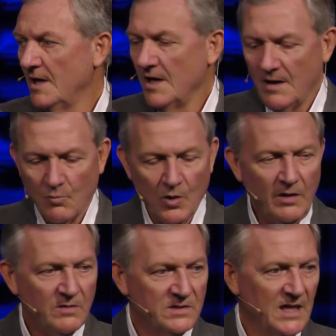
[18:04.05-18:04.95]

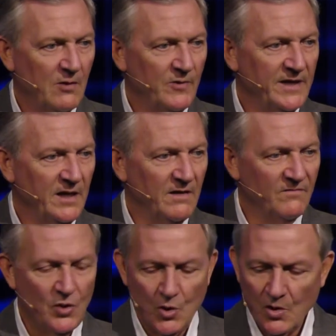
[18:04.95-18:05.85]
Well, it's how we
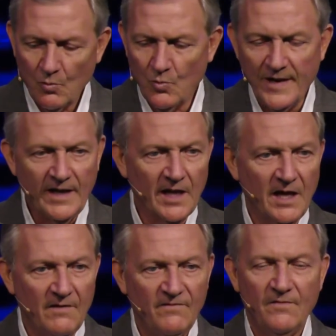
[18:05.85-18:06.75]
love. We
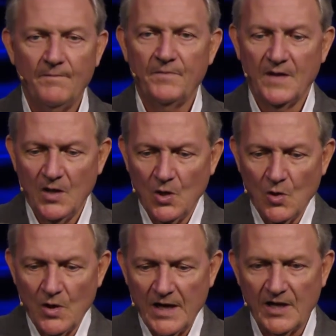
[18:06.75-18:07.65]
love,
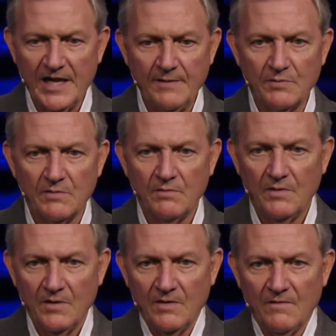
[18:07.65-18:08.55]
it keeps
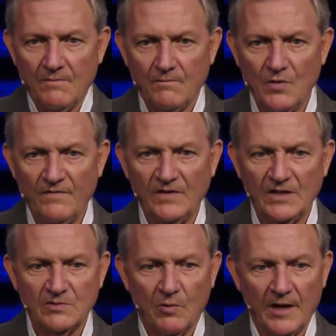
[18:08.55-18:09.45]
moving
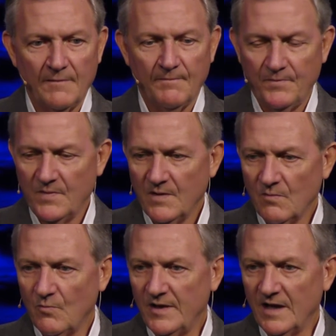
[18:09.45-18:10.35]
this way.
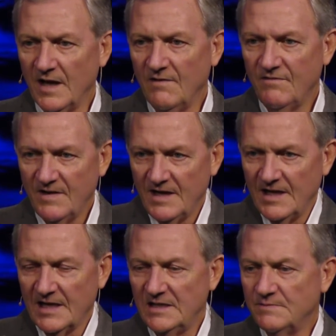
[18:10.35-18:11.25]
We love,
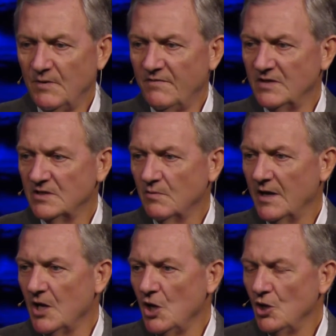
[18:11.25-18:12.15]
He's moving this way.
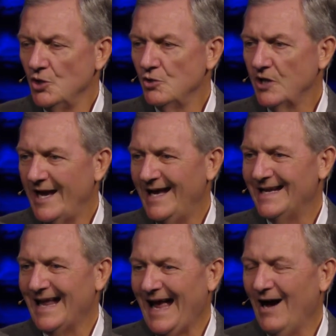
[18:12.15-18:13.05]
You
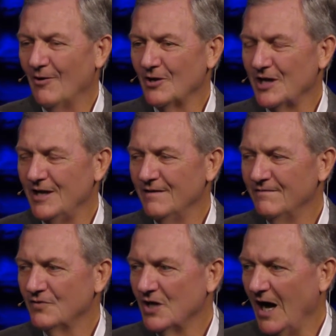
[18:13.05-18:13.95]
can't
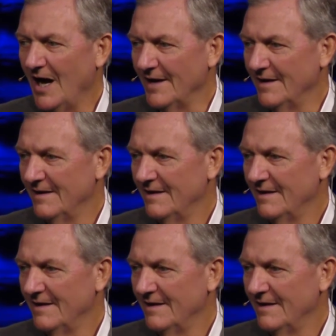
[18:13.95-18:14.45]
outgive God.